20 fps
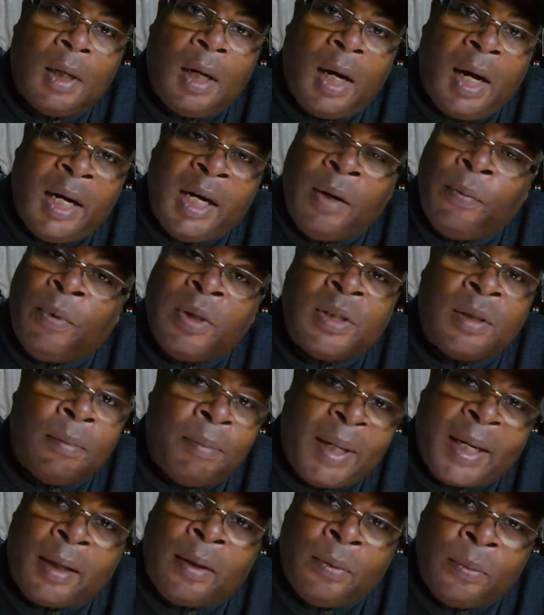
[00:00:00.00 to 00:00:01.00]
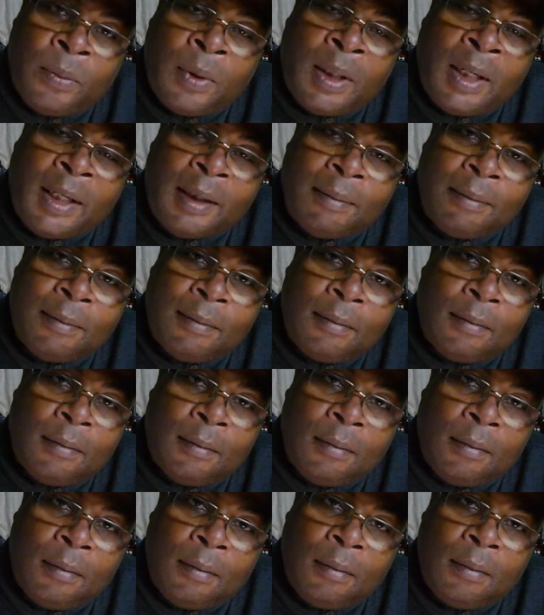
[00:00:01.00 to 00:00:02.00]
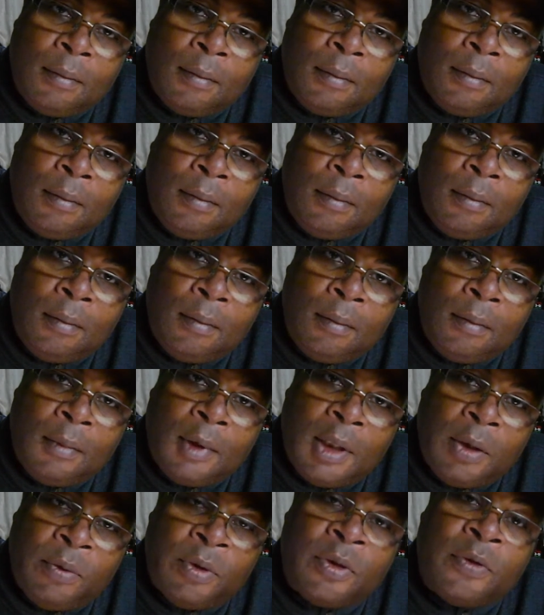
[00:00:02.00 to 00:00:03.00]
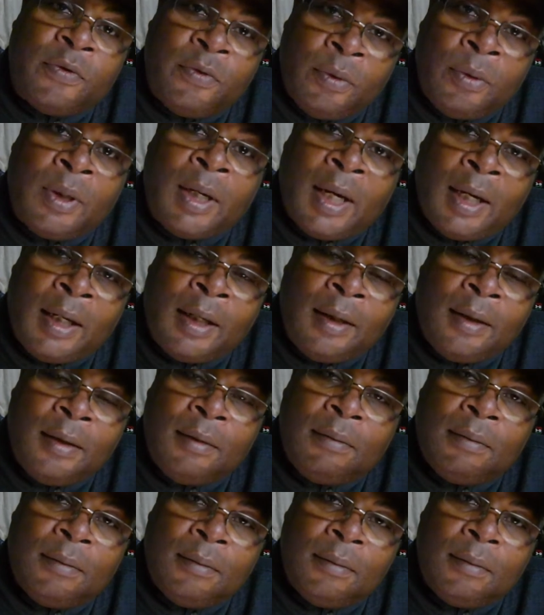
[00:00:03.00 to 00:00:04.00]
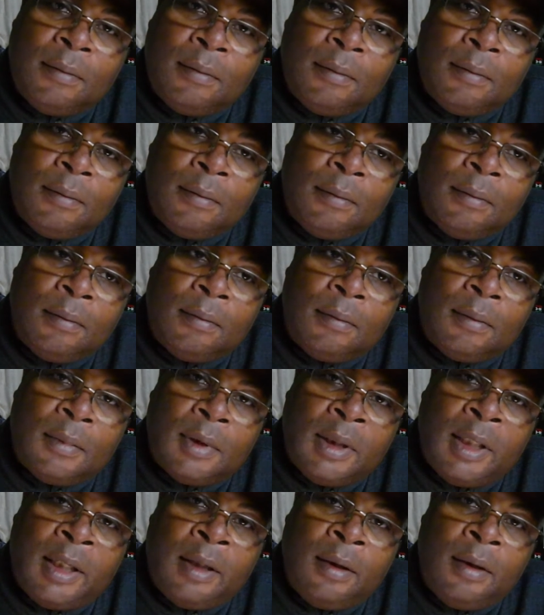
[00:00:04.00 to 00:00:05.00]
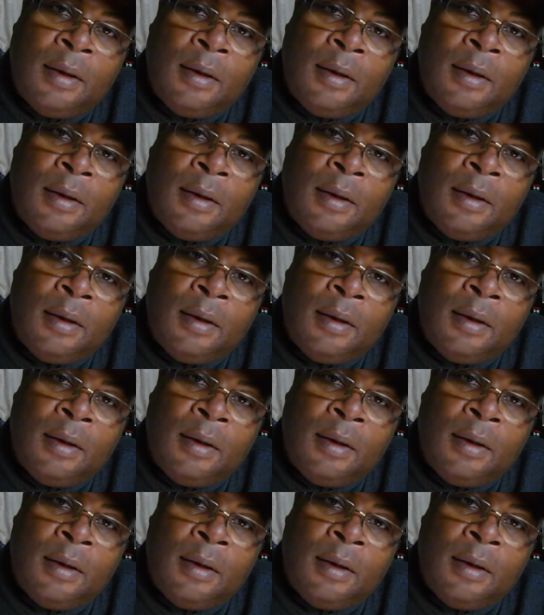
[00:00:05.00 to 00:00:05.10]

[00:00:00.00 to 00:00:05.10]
and it wasn't black and white, it was full colour. Yeah.